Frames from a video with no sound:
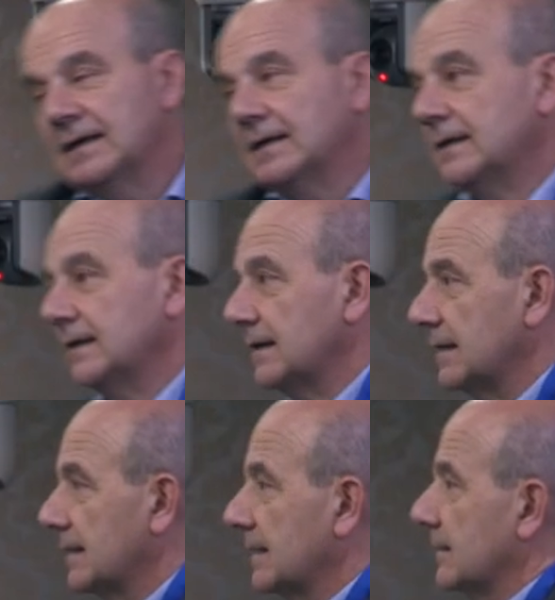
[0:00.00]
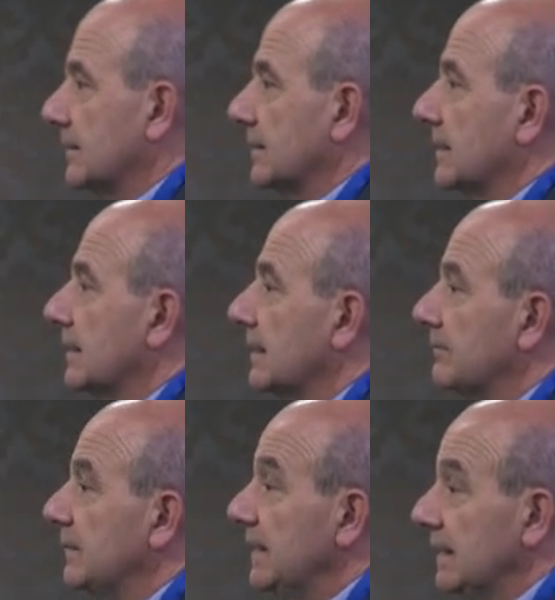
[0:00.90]
uh, uh,
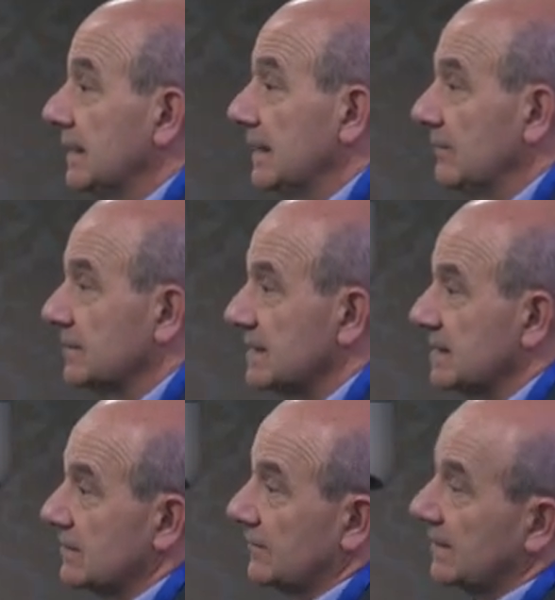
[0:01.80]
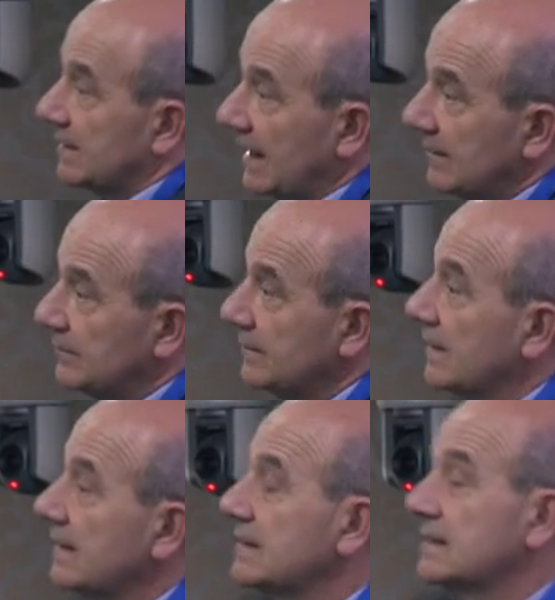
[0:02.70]
PDE, which is of the type, uh,
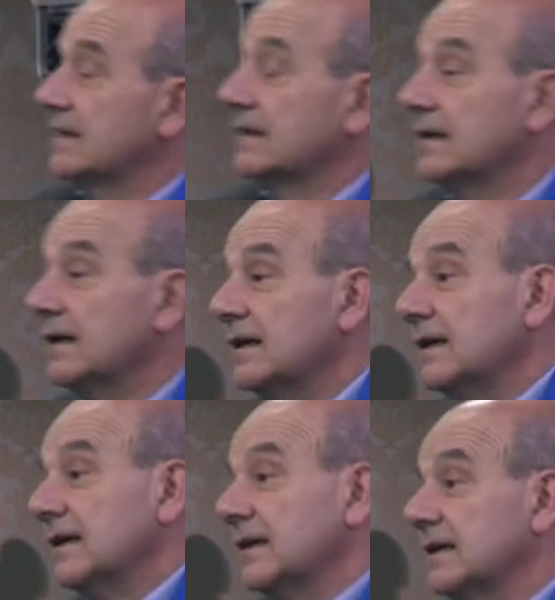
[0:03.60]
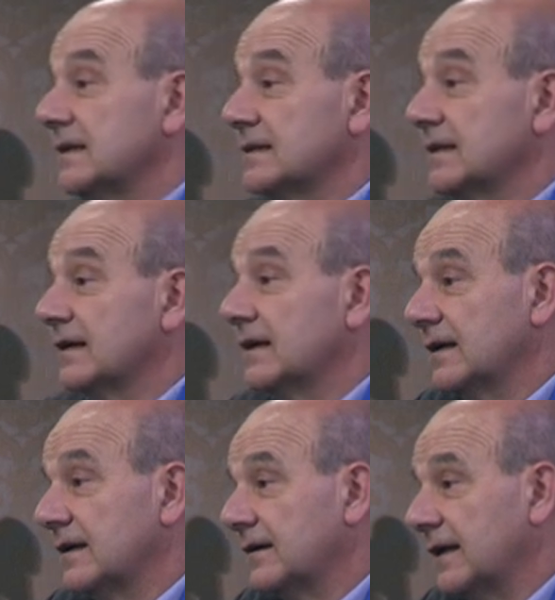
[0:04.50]
is a is a,
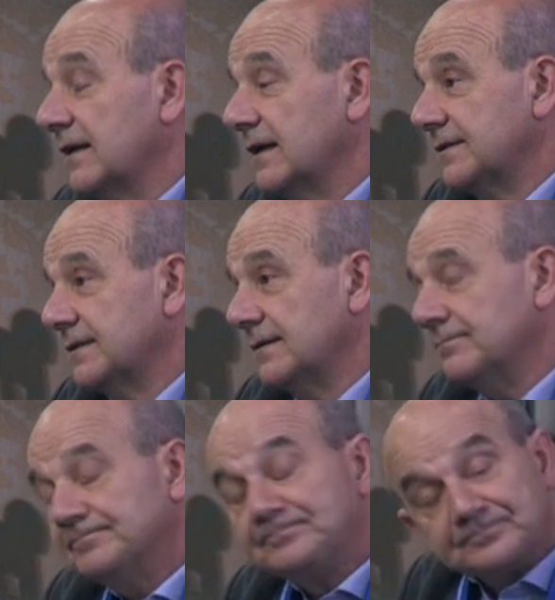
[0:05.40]
a gradient um,